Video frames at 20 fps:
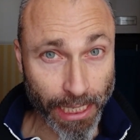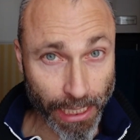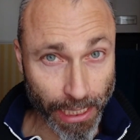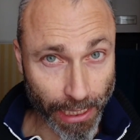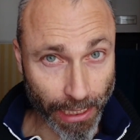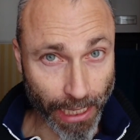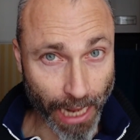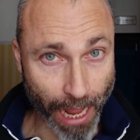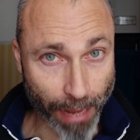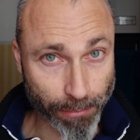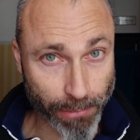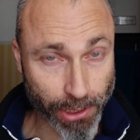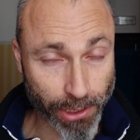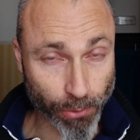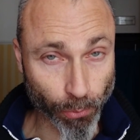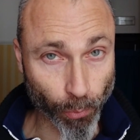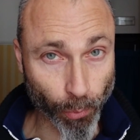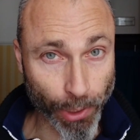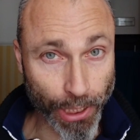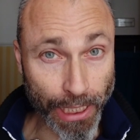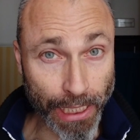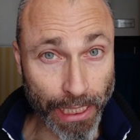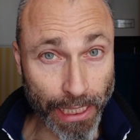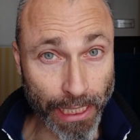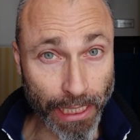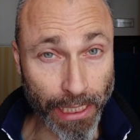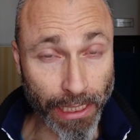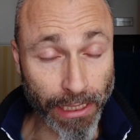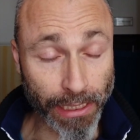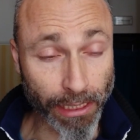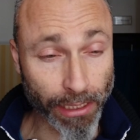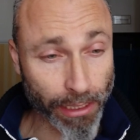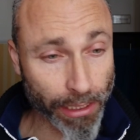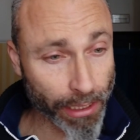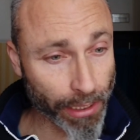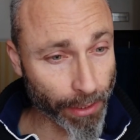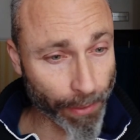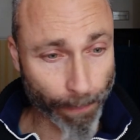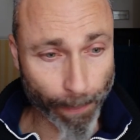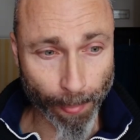It comes with
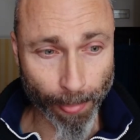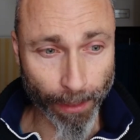mm,